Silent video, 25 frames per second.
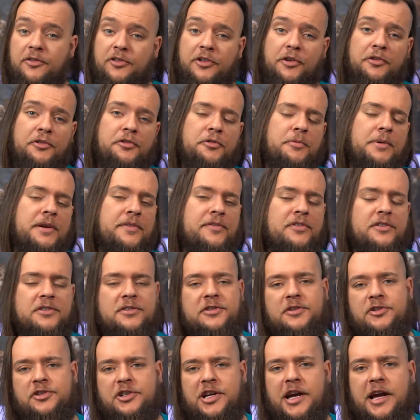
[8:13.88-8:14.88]
So to even
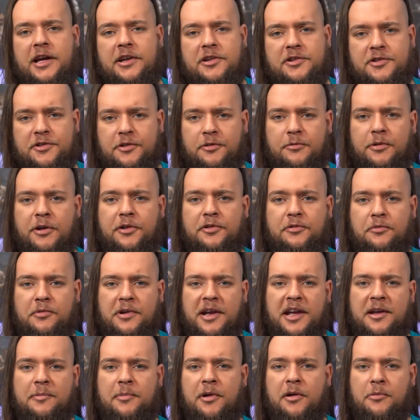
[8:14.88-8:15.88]
suggest that Russell
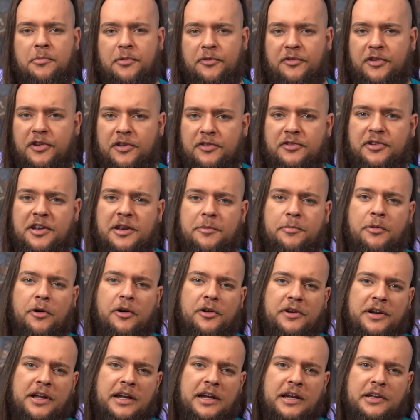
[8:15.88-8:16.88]
came up with his
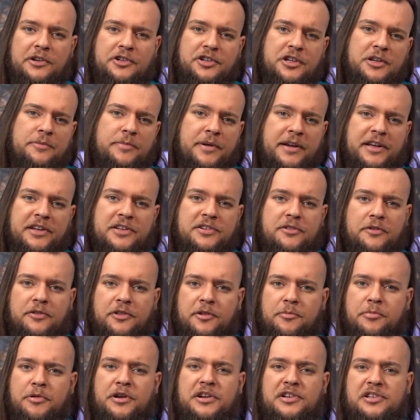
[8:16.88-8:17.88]
teapot analogy based on
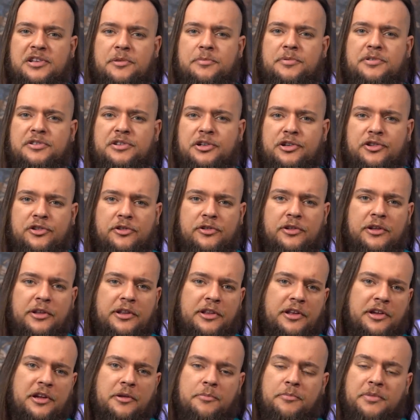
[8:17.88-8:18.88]
the presupposition that
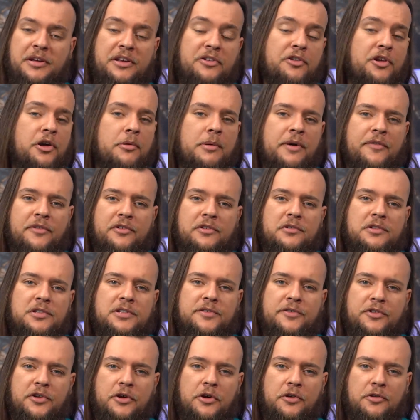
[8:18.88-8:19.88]
there can be no
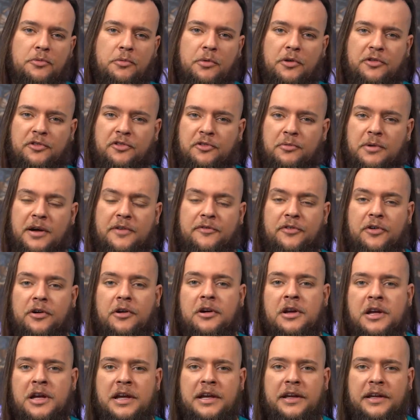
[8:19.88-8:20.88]
evidence for God whatsoever
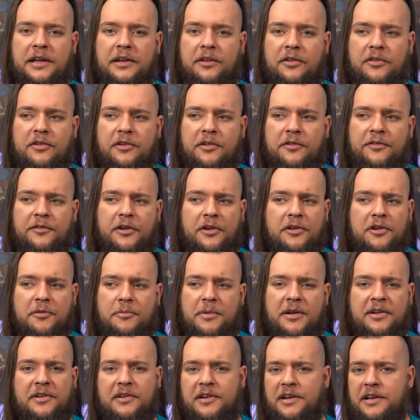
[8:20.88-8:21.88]
is to
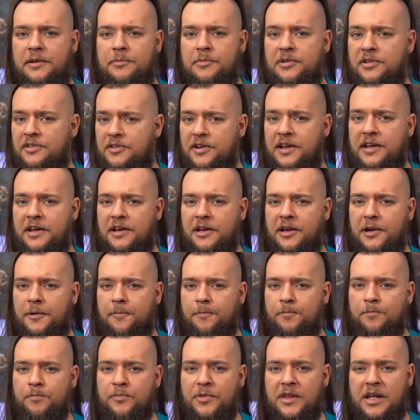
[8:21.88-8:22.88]
fundamentally mistake
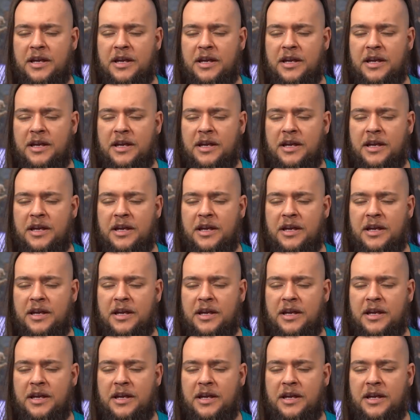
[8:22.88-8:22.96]
him.